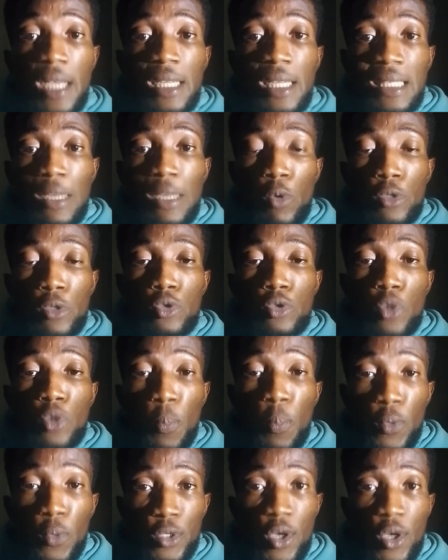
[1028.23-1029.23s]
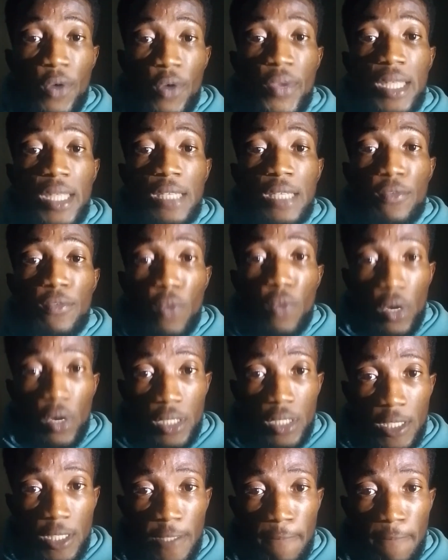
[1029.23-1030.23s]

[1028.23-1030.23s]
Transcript: They want you to post your creative works.